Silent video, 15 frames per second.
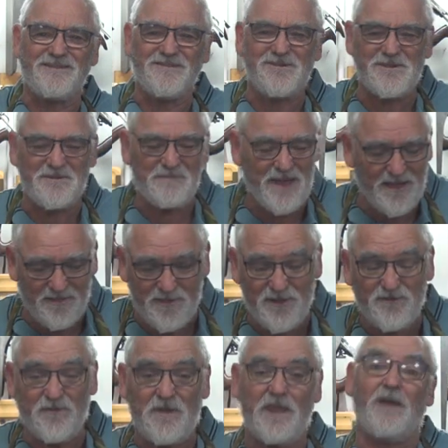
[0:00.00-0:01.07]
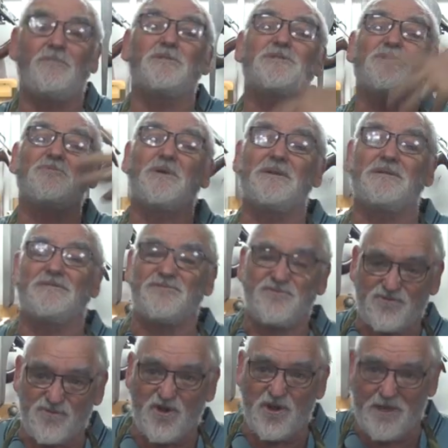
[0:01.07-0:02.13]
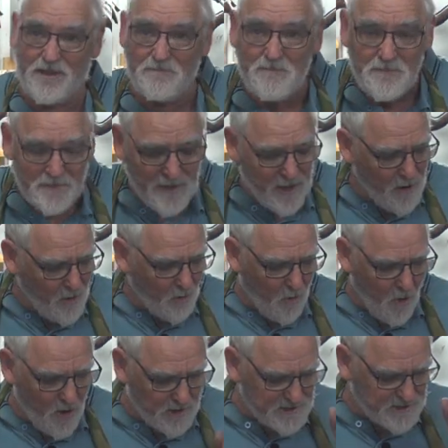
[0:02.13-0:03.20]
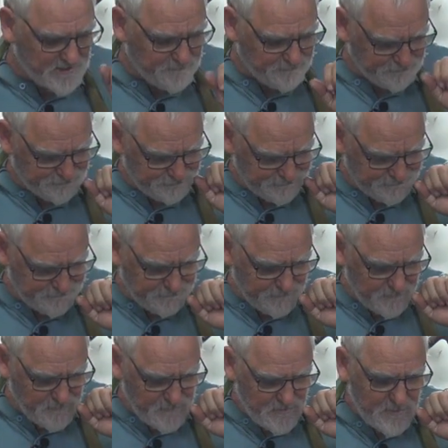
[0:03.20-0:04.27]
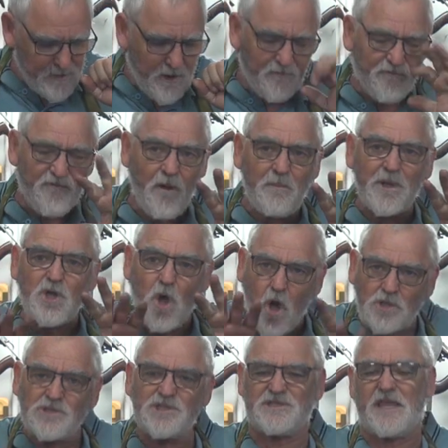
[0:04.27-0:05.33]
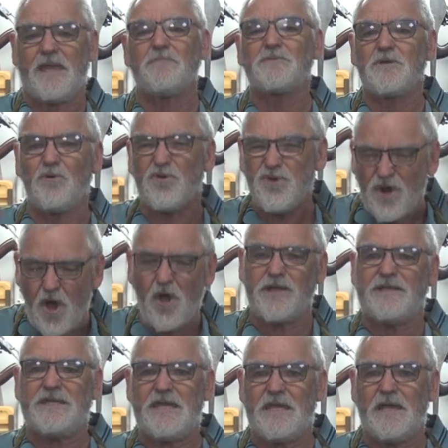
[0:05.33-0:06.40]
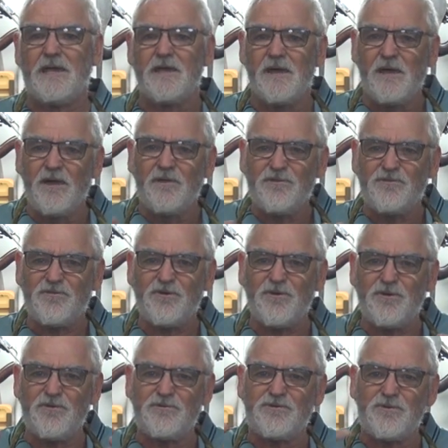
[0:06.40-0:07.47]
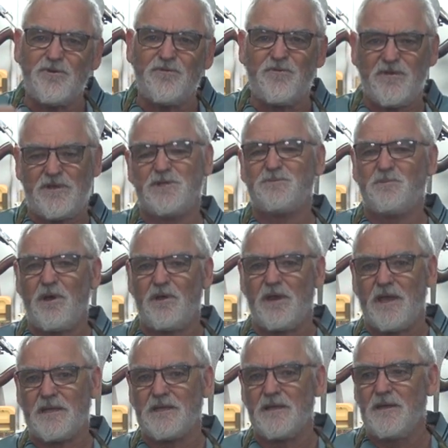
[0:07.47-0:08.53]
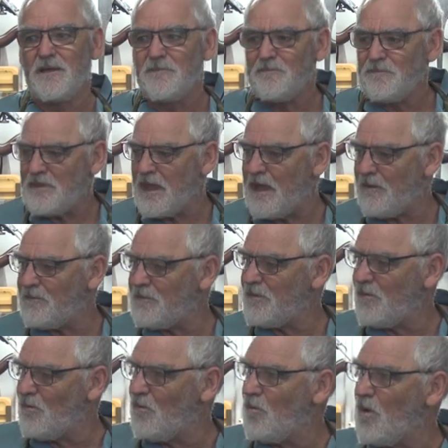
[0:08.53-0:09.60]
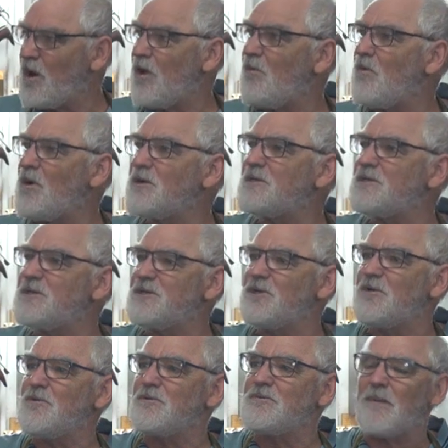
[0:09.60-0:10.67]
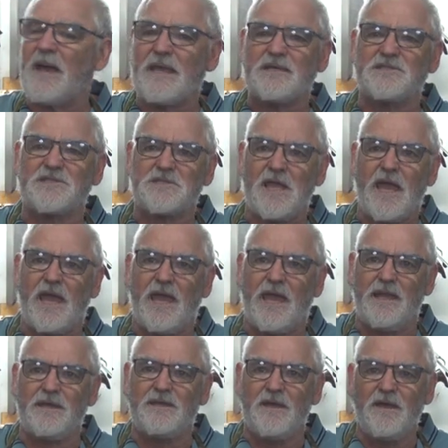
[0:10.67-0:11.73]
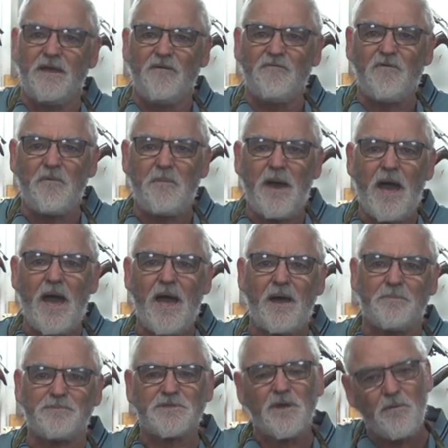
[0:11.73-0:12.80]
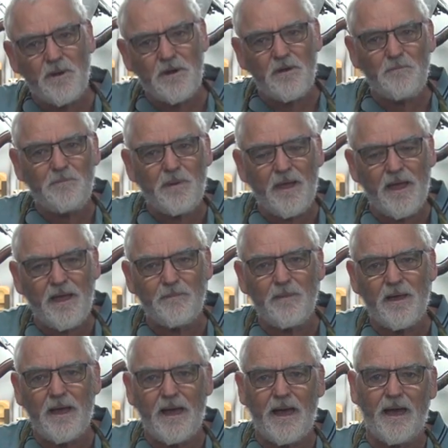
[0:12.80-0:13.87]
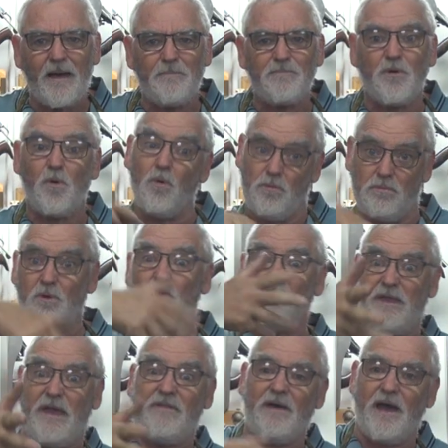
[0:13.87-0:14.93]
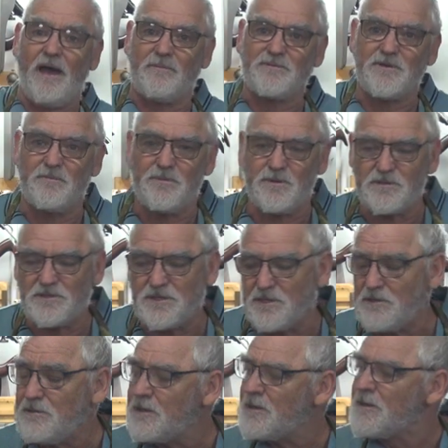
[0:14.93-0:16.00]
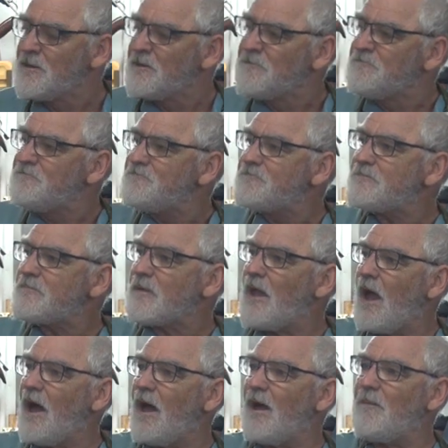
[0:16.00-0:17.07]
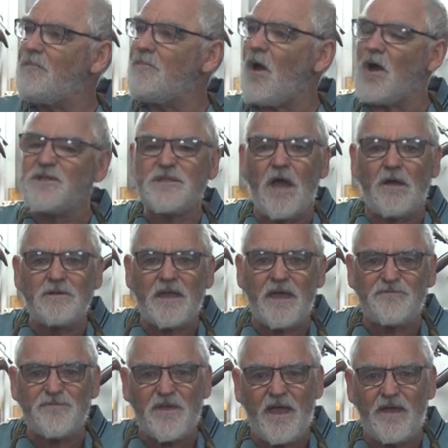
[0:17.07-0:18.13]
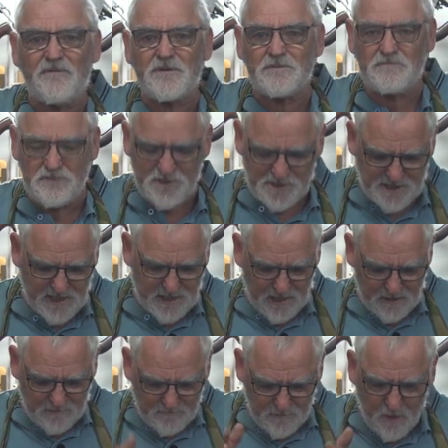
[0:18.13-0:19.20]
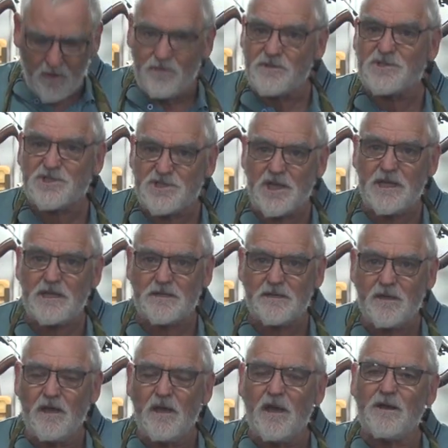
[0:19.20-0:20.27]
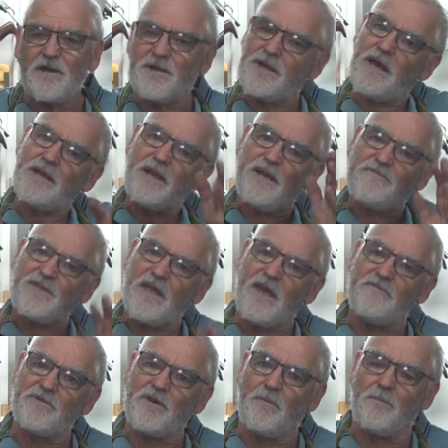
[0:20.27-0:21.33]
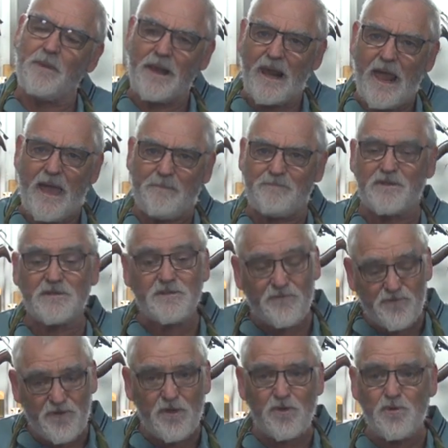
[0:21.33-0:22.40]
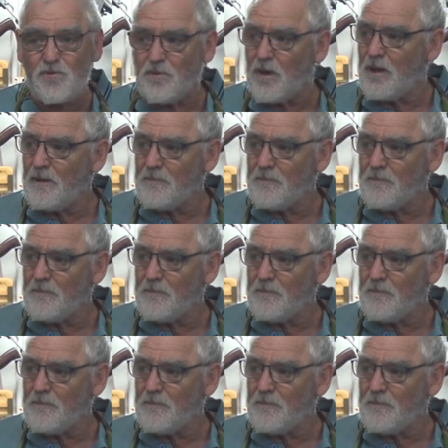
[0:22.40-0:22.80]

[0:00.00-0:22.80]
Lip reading: to talk about in this video, which I wanted to stream, was from a concept or an idea through to a finished product. Now, what I wanted to do was make a stand for my harp. So when I'm playing my harp, or all the other harps I build too, I don't have to have it sitting on the seat, and I don't have to have it on my lap. There's a few